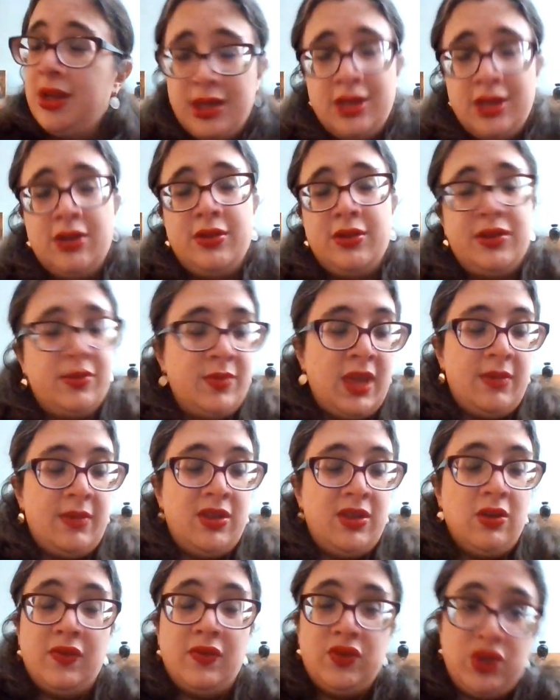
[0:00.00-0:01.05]
You know, maybe
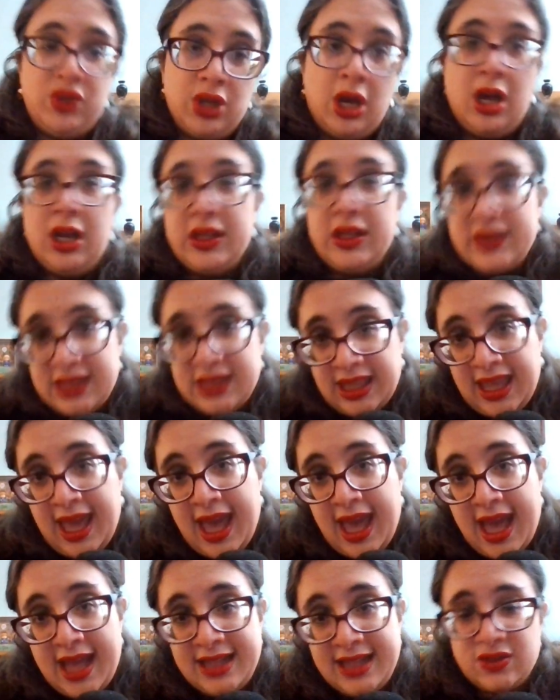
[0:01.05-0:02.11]
you have dogs and
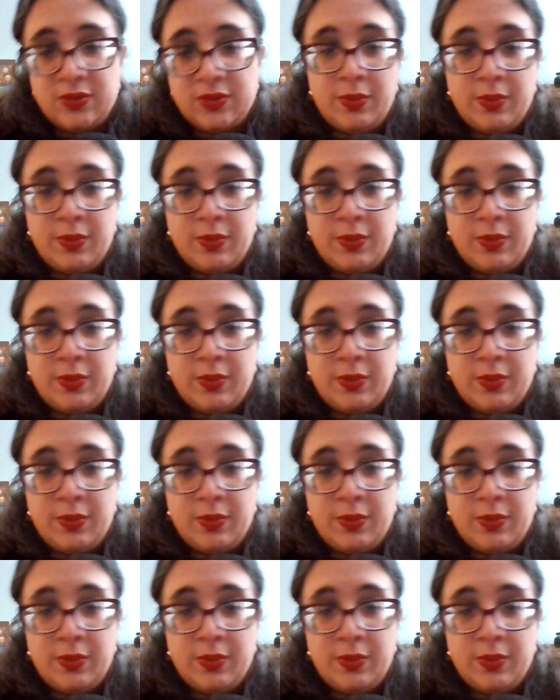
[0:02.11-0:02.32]
cats or